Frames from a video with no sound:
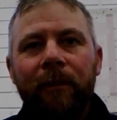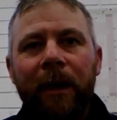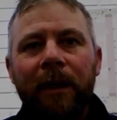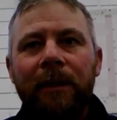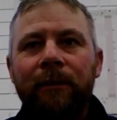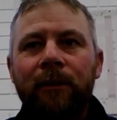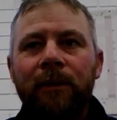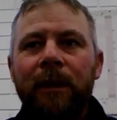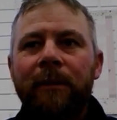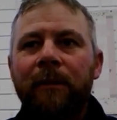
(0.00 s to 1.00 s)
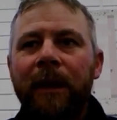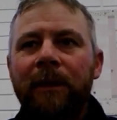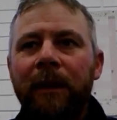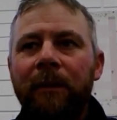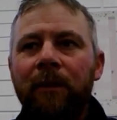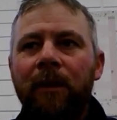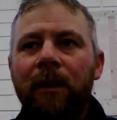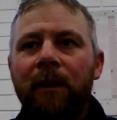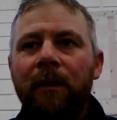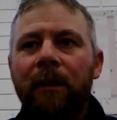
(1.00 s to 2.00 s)
matching footsteps makes people
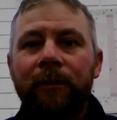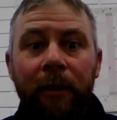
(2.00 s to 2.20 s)
kind of like